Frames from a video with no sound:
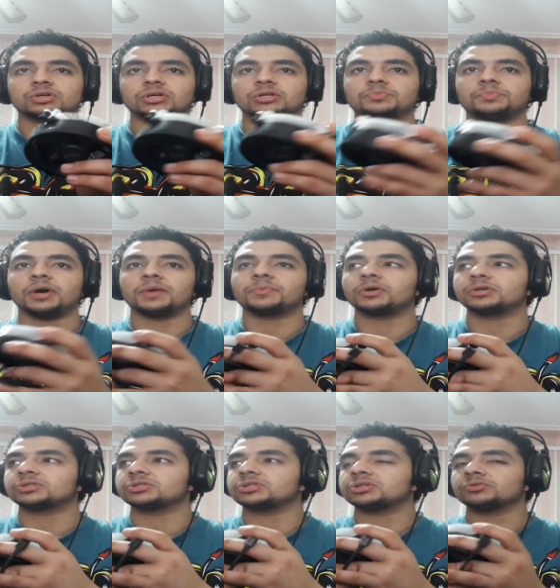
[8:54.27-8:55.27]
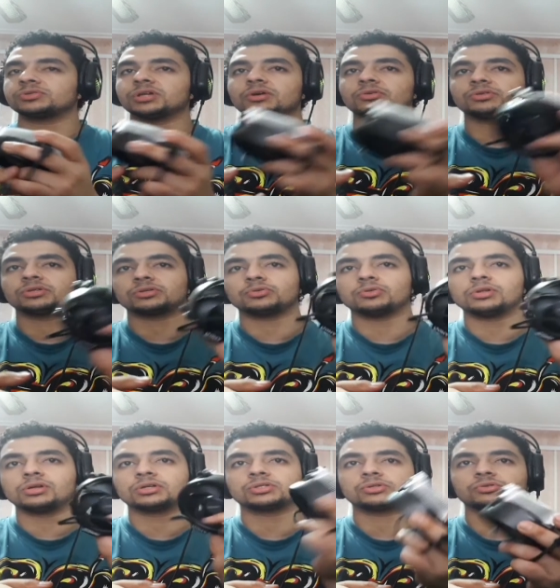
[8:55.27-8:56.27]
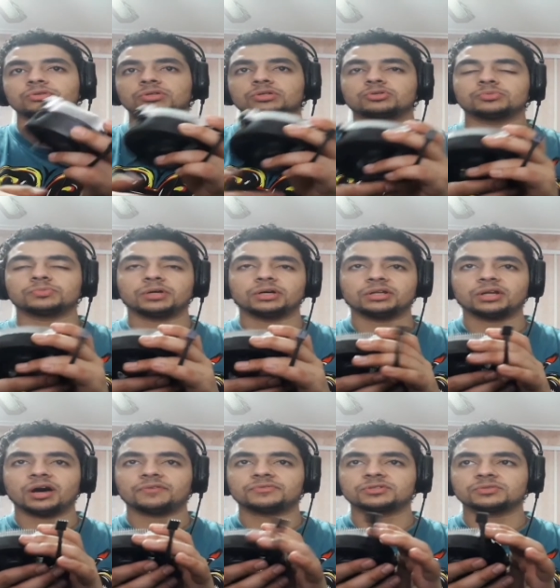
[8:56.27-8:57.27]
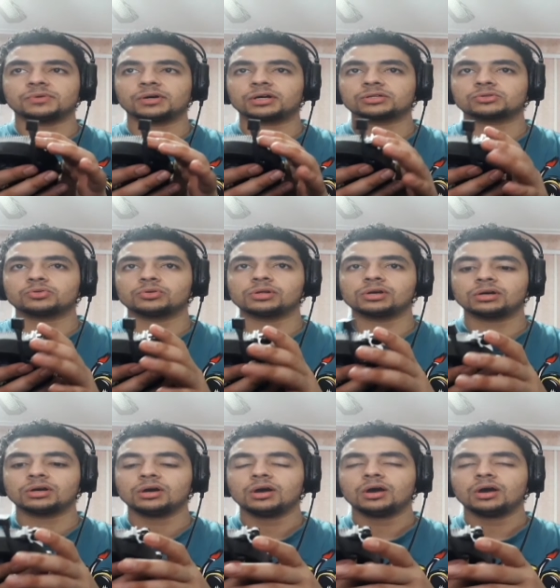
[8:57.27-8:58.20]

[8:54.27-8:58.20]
you buy a processor without a cooler so you need to buy an aftermarket cooler